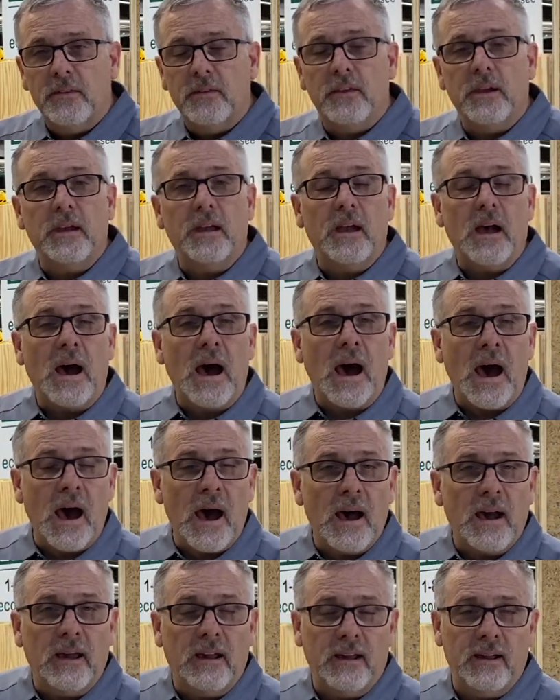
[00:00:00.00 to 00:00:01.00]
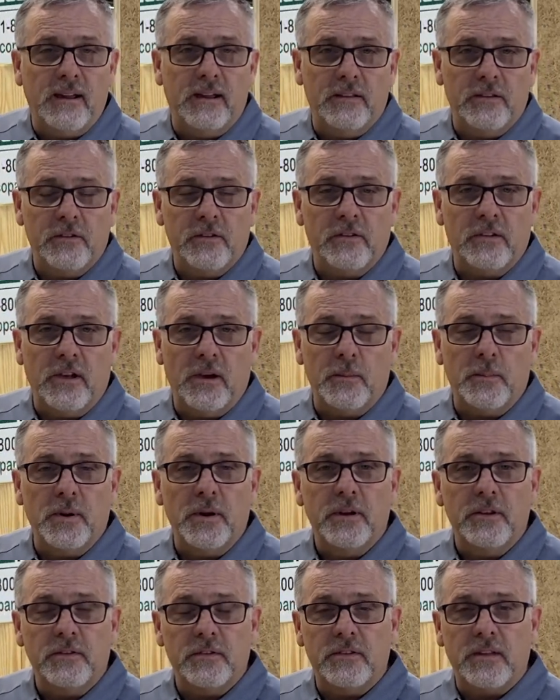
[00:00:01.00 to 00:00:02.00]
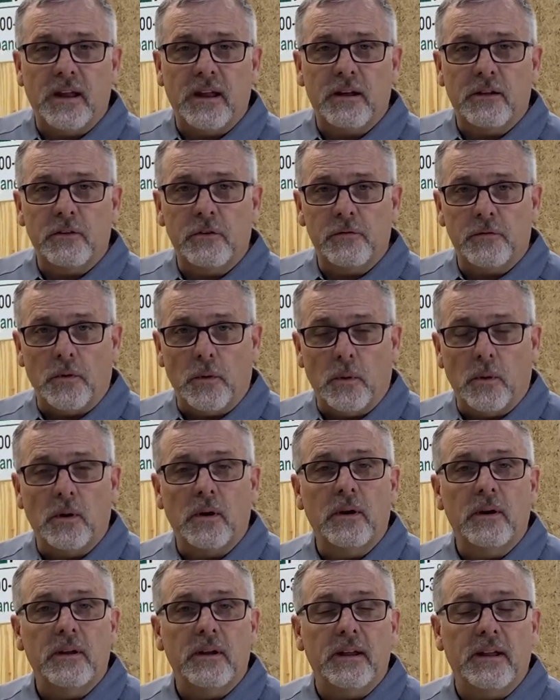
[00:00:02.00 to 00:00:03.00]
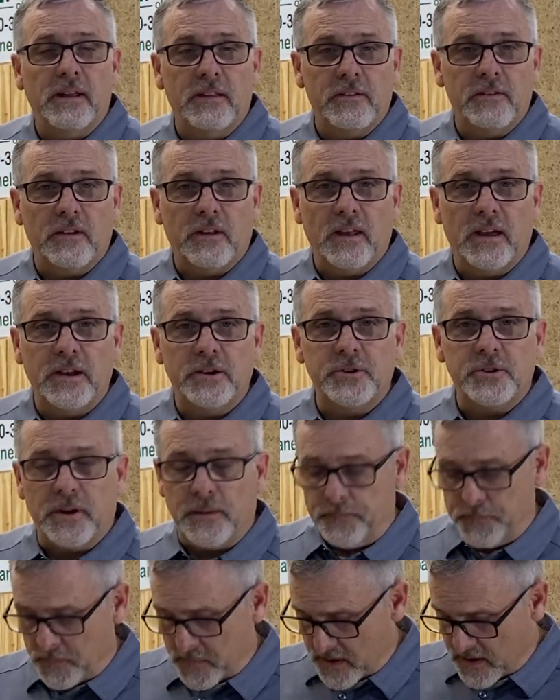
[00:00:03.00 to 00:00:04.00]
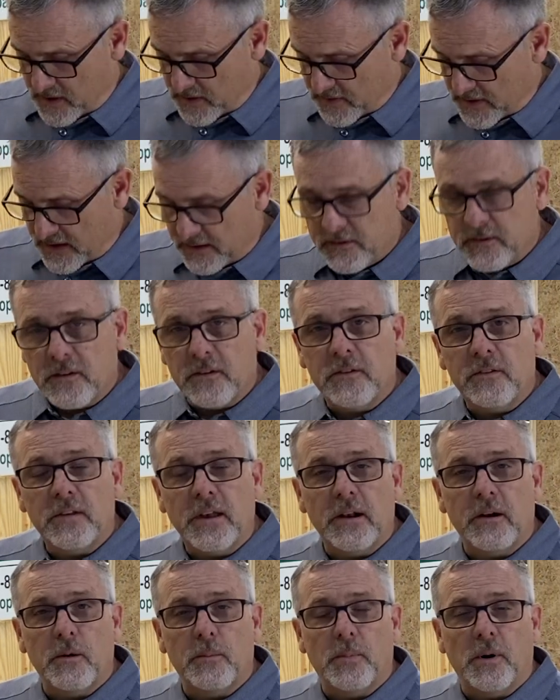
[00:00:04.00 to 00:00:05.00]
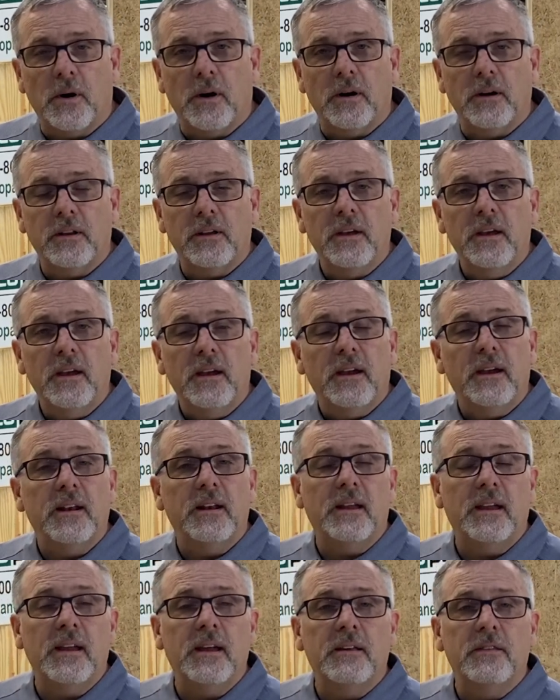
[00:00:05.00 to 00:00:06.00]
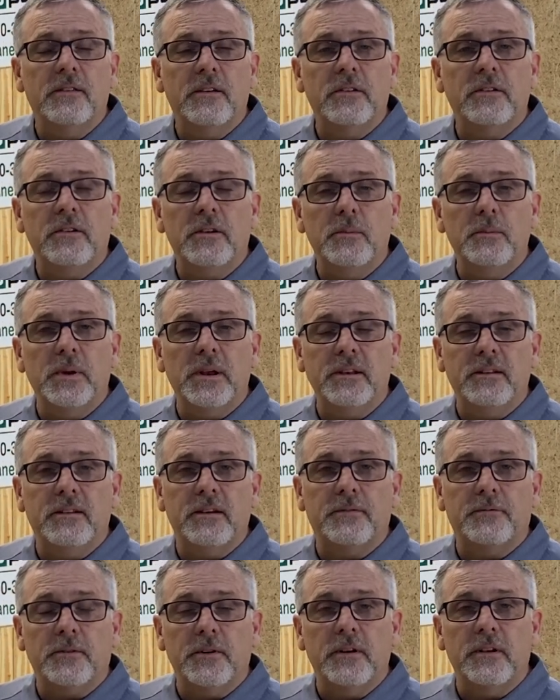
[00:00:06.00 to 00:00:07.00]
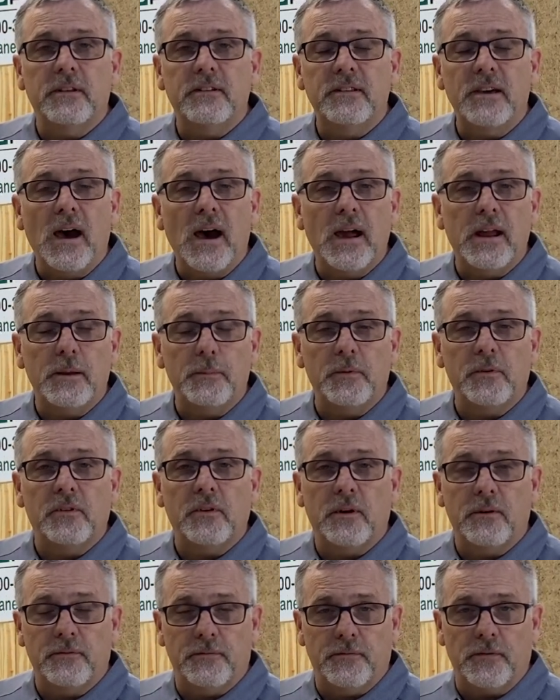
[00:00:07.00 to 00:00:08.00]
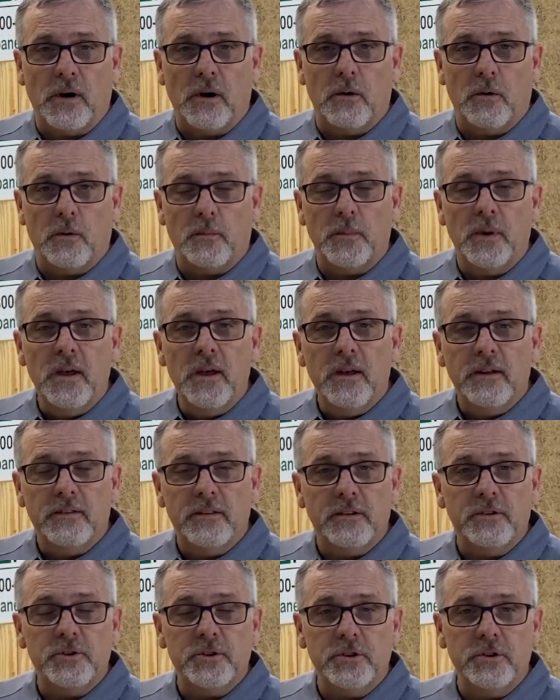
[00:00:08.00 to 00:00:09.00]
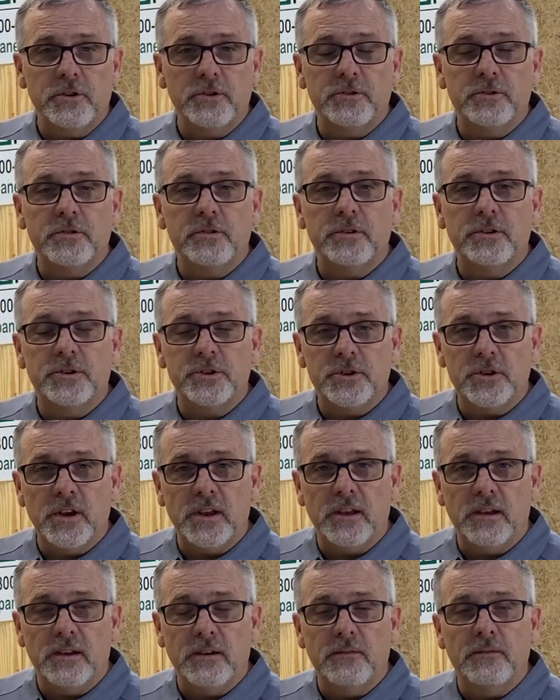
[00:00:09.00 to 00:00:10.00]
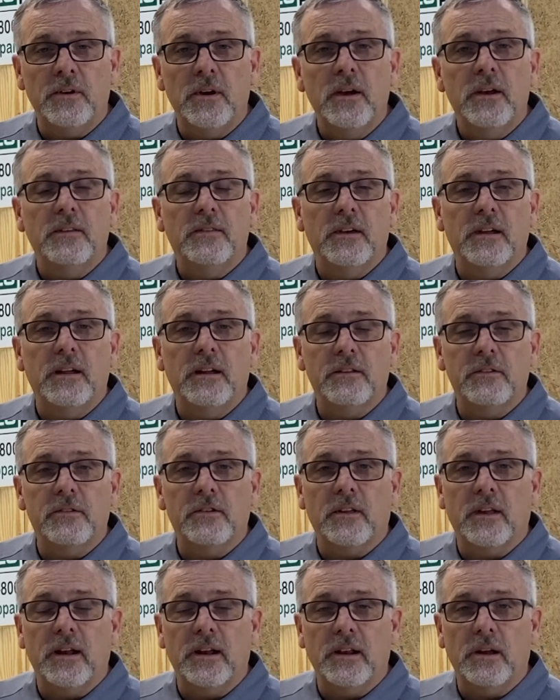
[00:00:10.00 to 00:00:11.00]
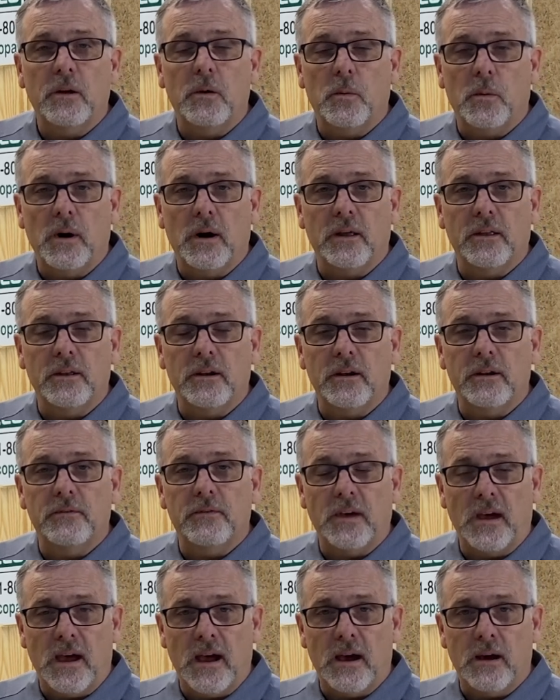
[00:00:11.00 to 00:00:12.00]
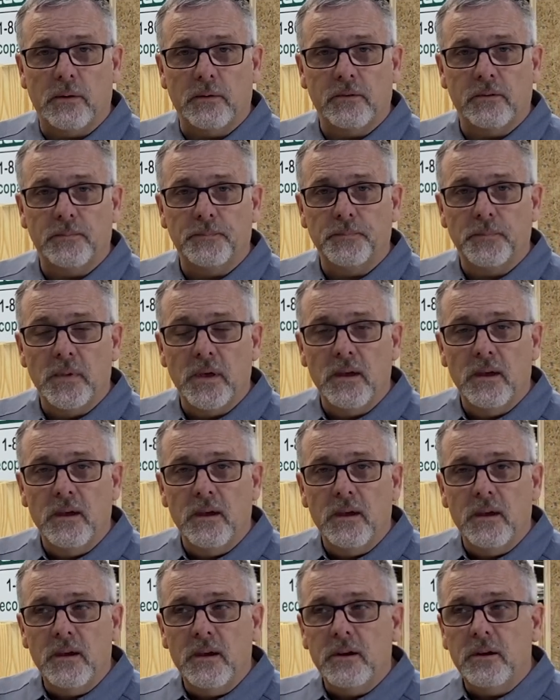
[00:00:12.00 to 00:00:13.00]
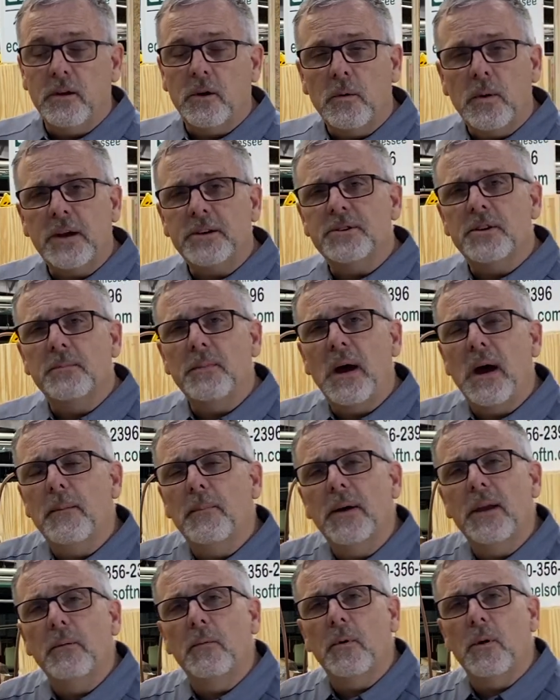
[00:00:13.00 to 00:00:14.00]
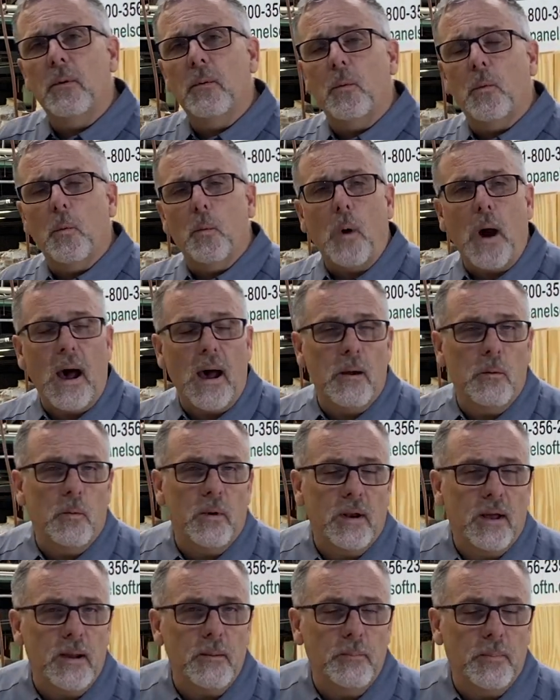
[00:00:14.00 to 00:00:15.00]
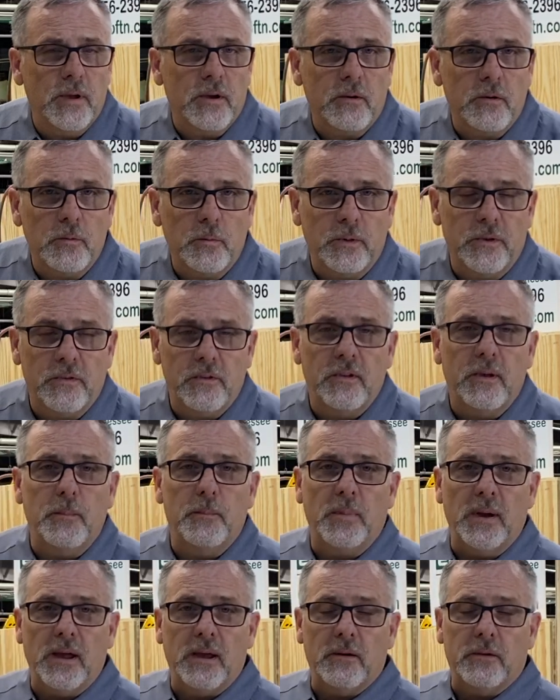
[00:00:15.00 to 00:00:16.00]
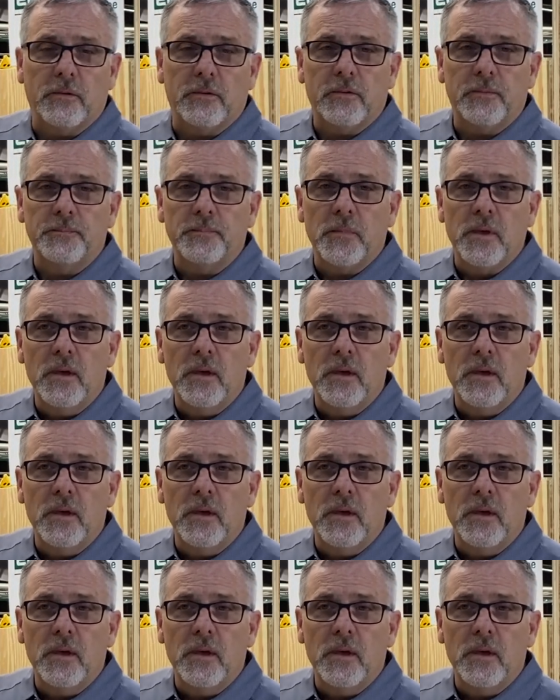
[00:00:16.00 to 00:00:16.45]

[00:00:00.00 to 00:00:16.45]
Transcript: The I in S I P stands for insulation. That's the center part. And again, this can be different types of foam that's used to achieve the insulating quality of the house. Your question might be, well, why would I build with S I P panels?